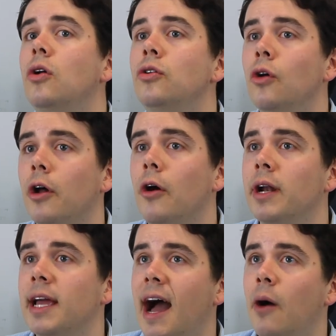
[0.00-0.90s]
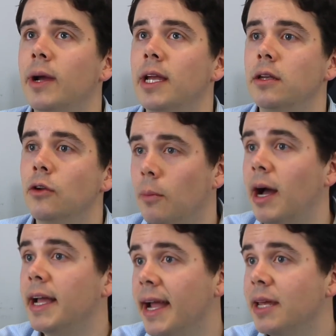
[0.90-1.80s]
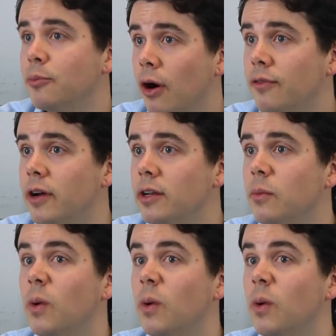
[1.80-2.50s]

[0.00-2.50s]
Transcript: not only are we not making any profit,